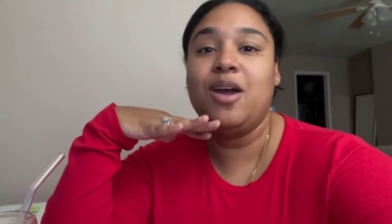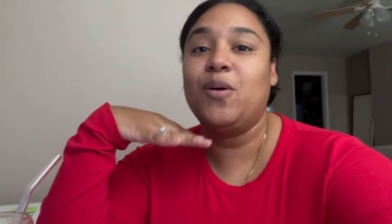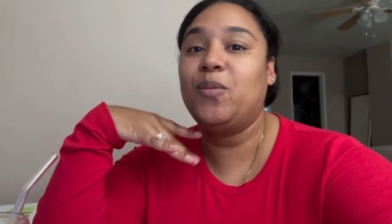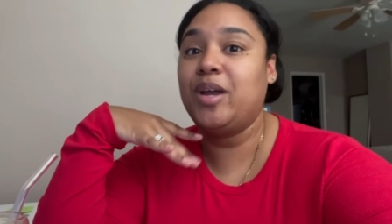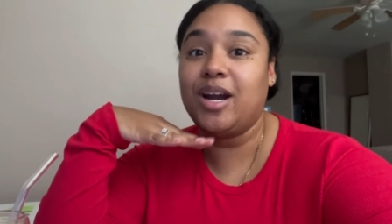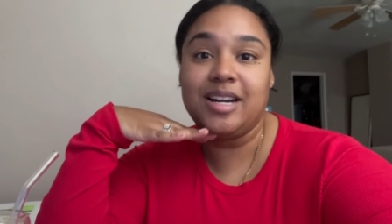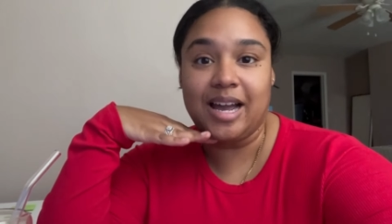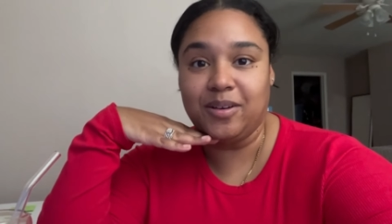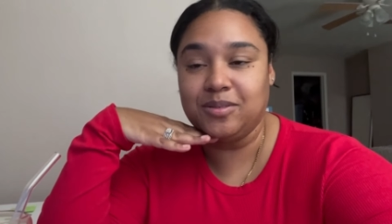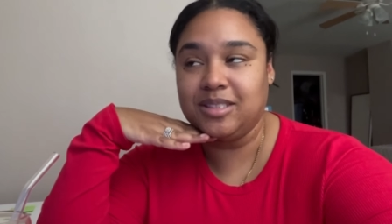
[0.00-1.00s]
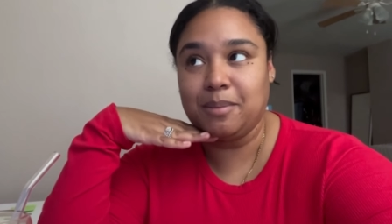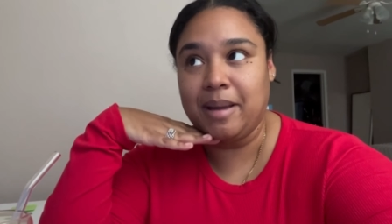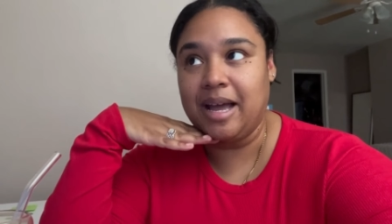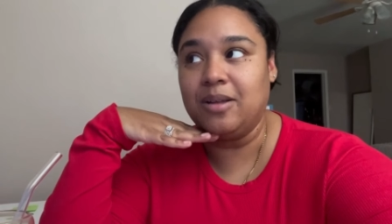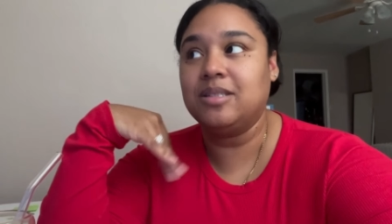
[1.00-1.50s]
We are down some
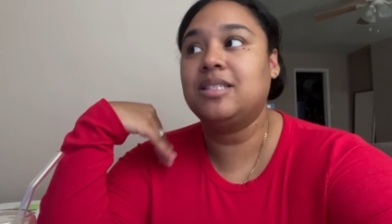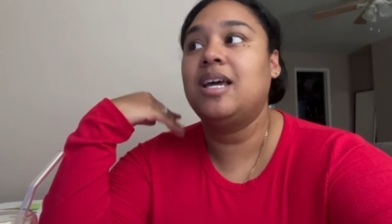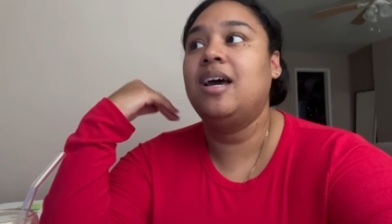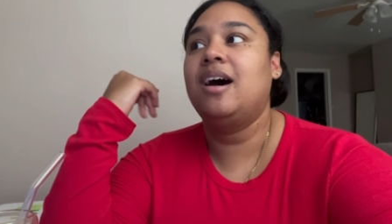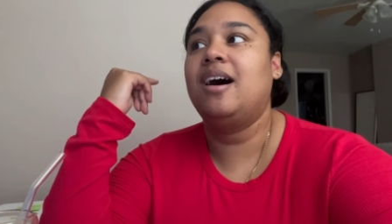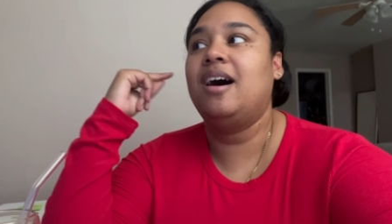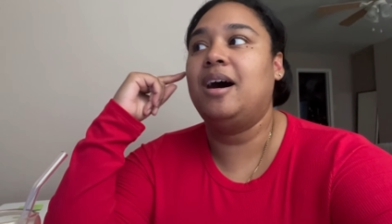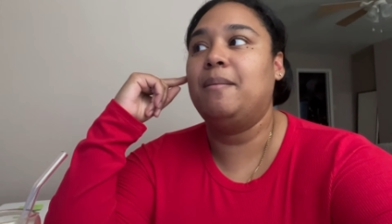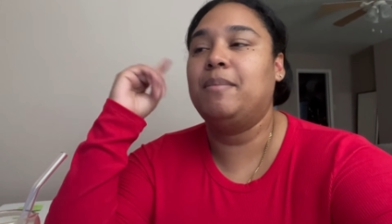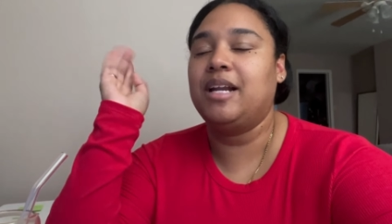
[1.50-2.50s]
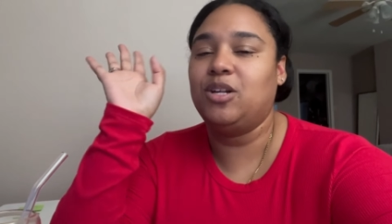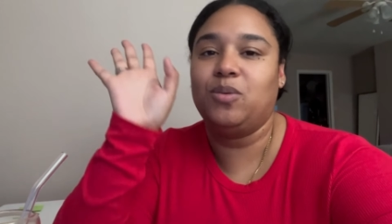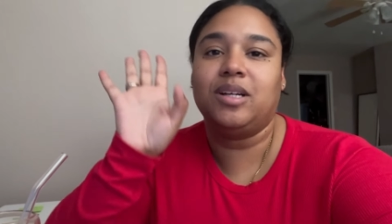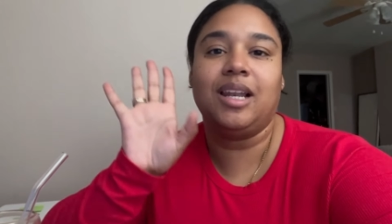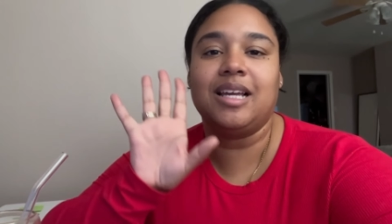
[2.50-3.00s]
pounds. But I don't
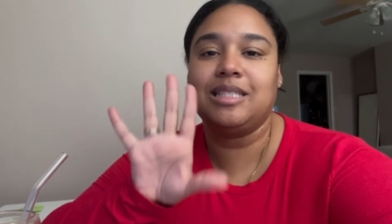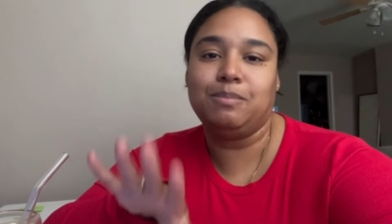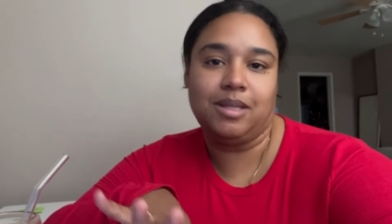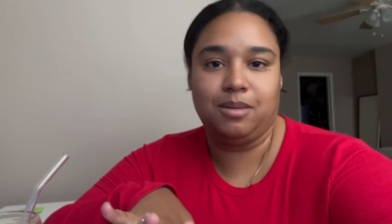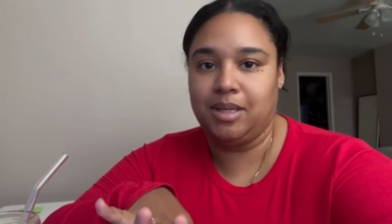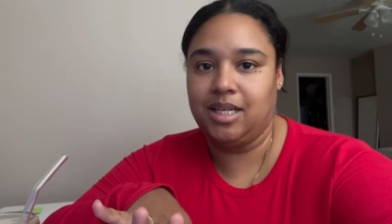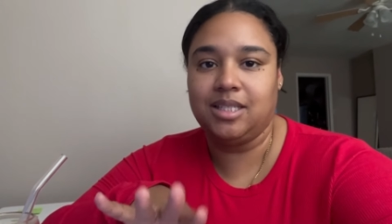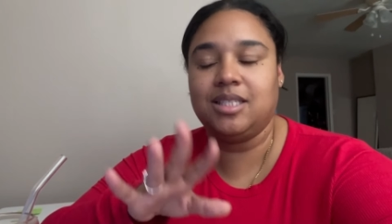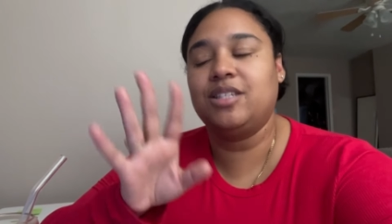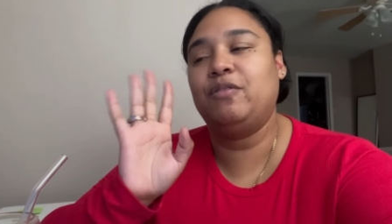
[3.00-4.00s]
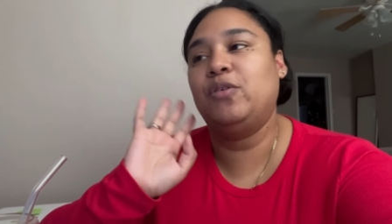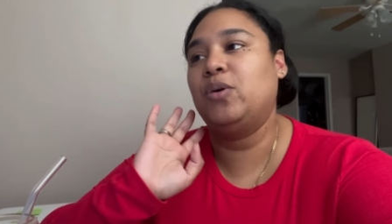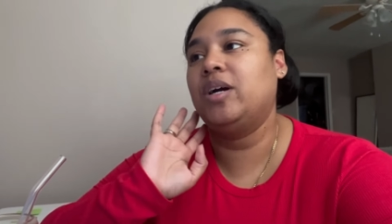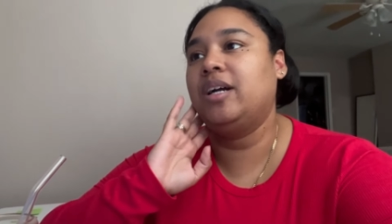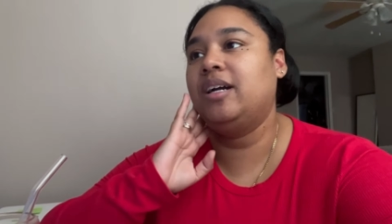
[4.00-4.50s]
want to like spill the beans
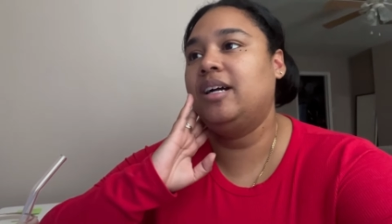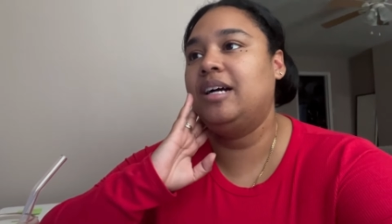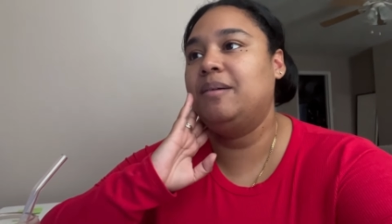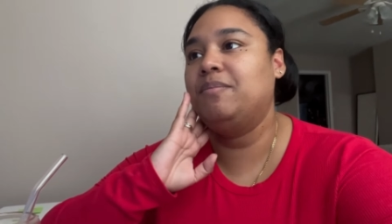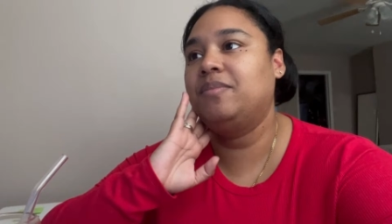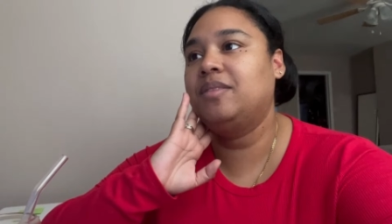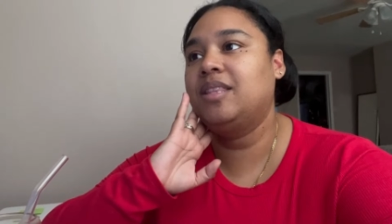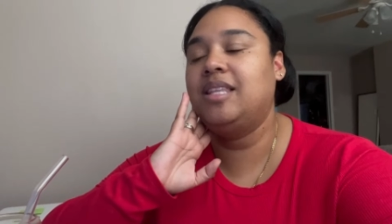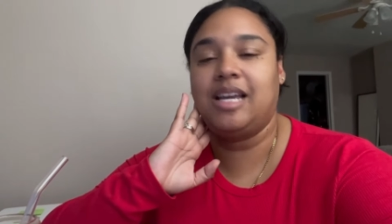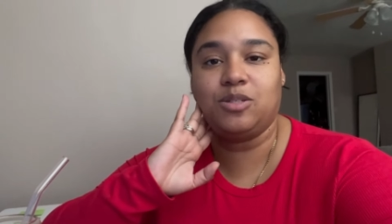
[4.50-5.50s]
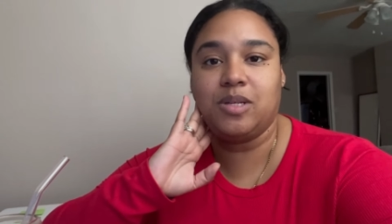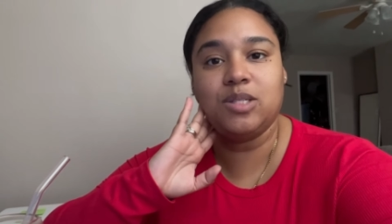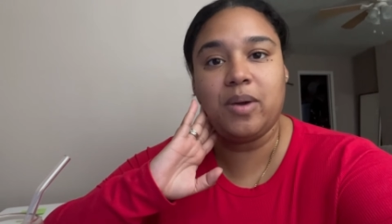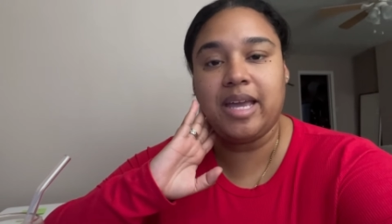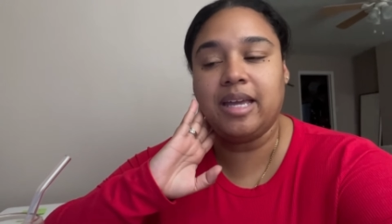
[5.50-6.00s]
for next week's
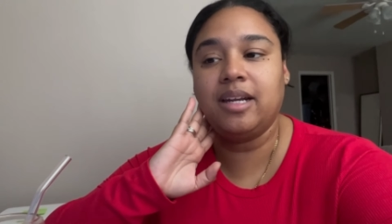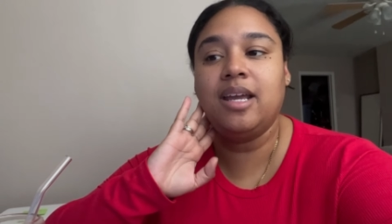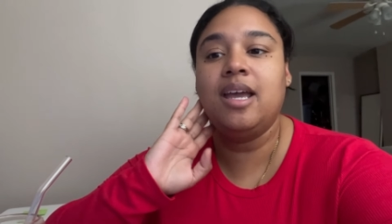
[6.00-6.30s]
weigh-in.